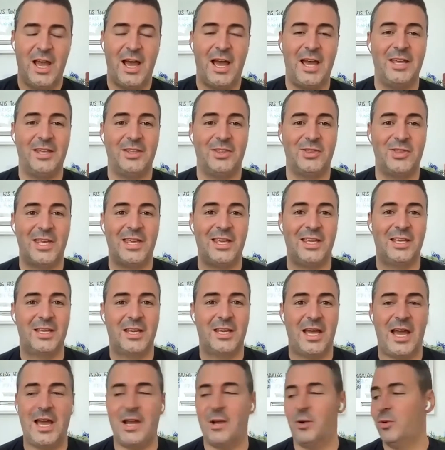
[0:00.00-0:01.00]
I
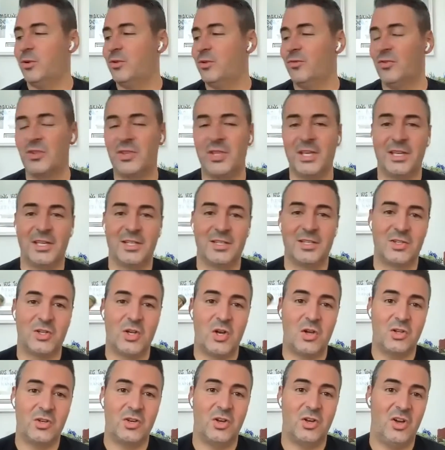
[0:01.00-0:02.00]
think I don't even think it's an
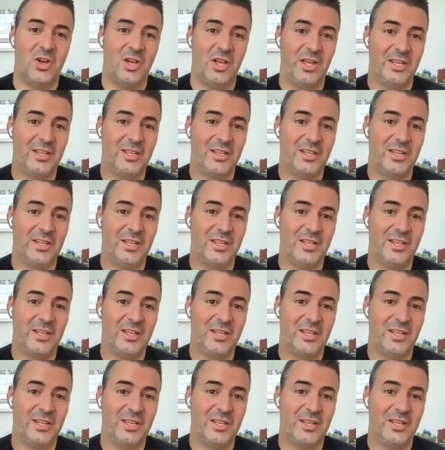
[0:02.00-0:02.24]
alcohol.